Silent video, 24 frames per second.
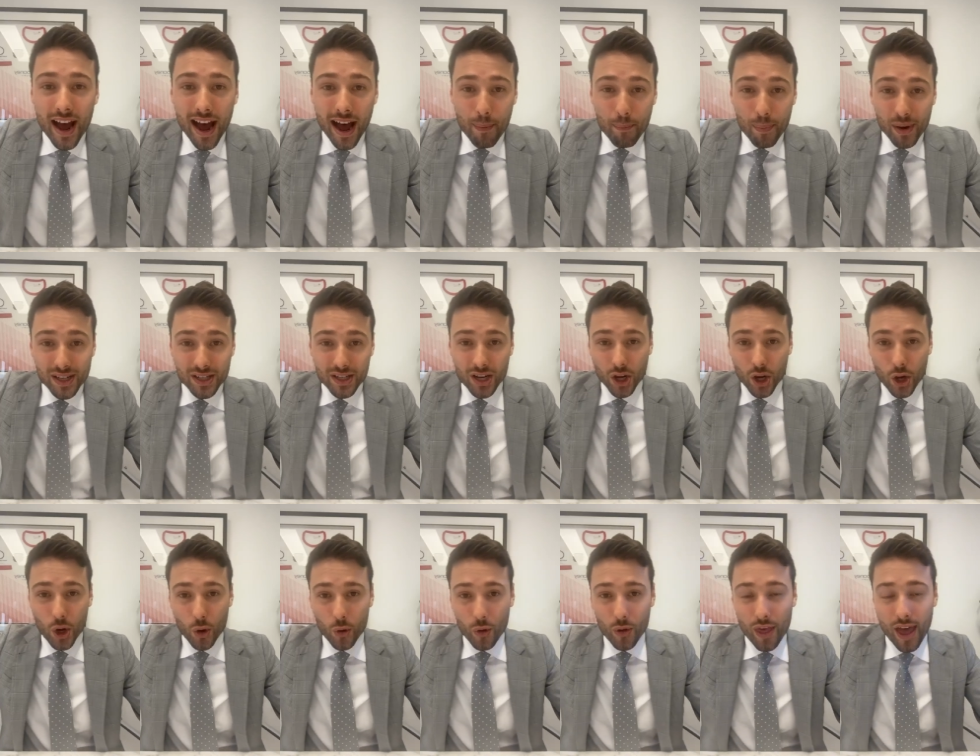uh, but
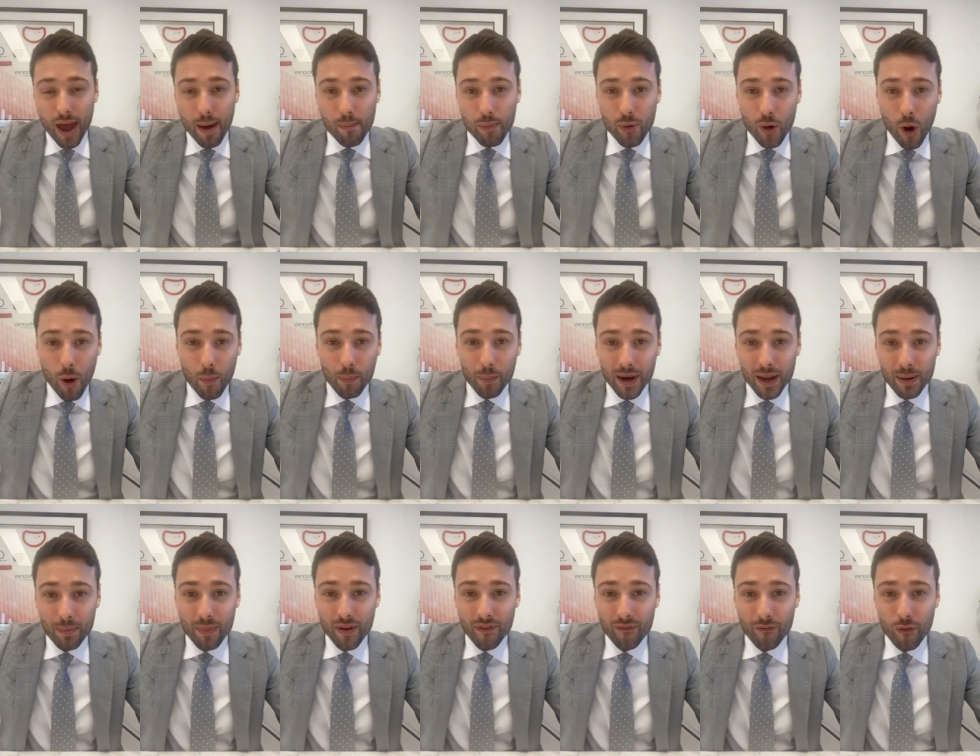secure that
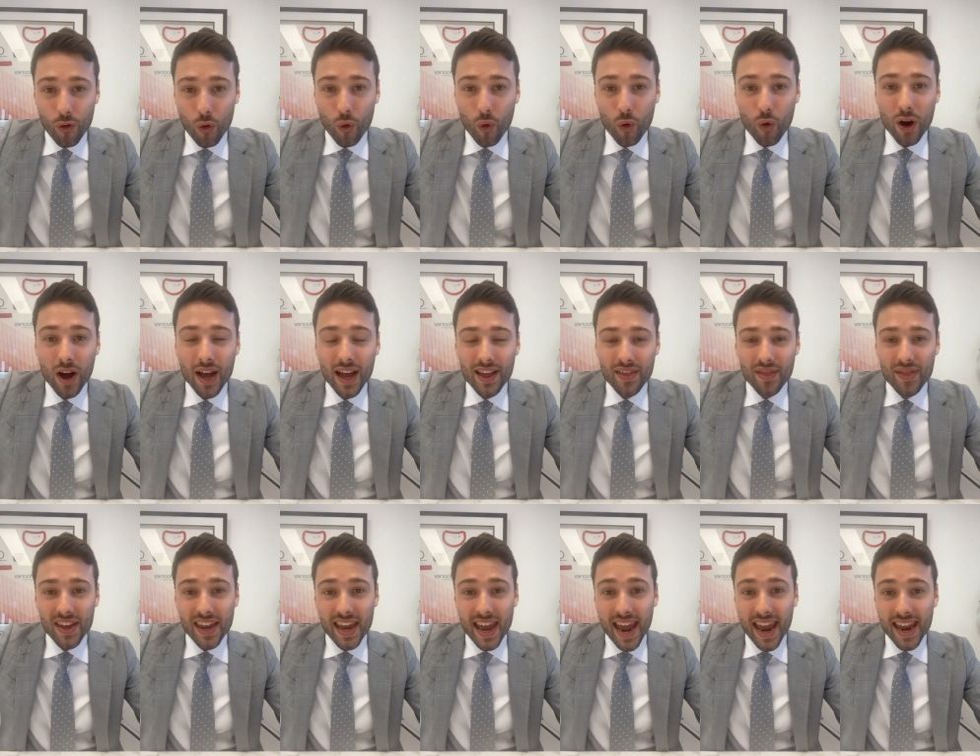property before
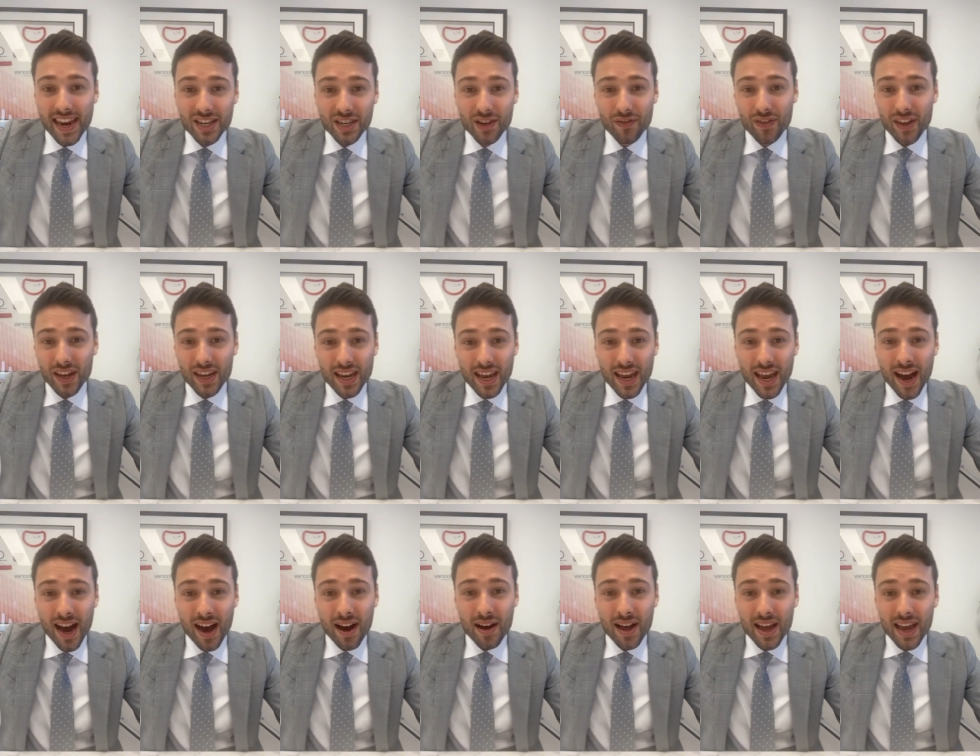the end of the
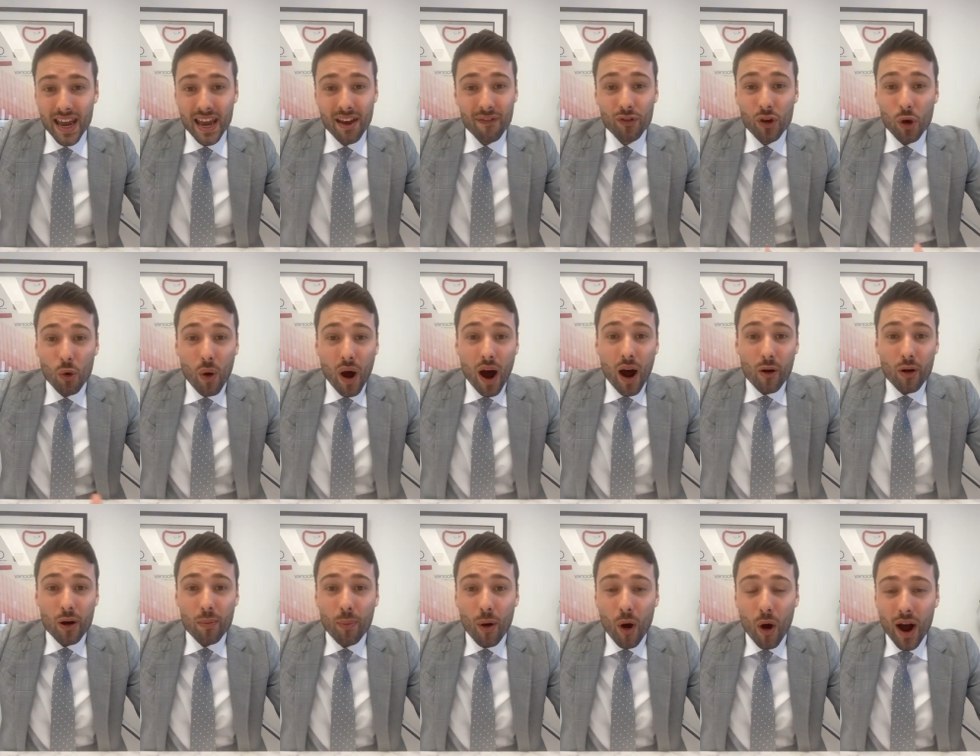year. If you
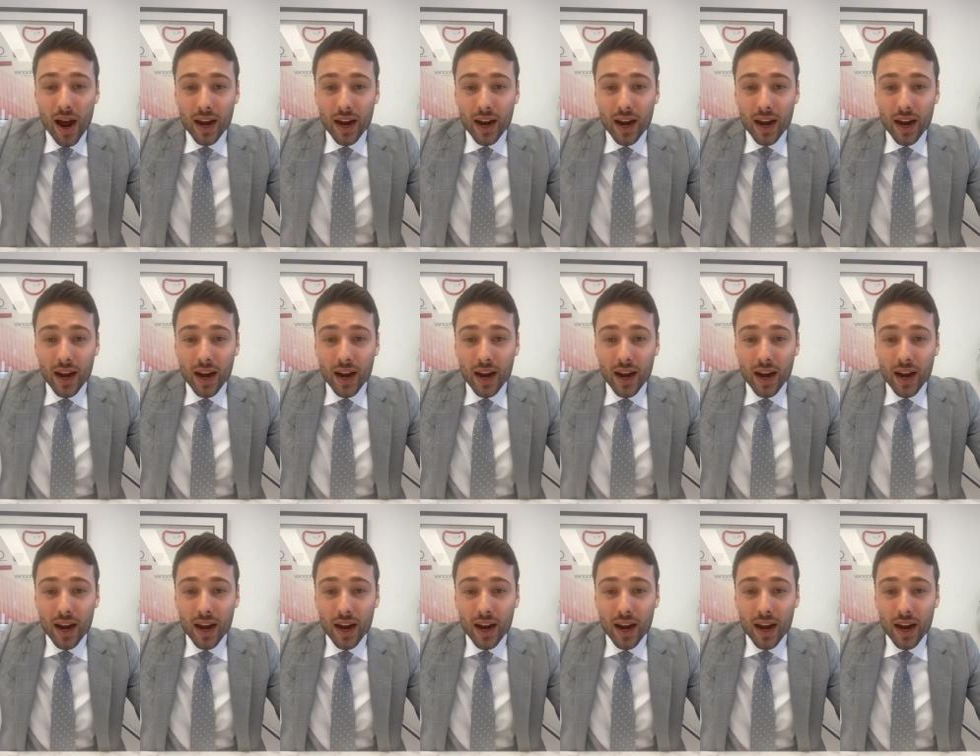are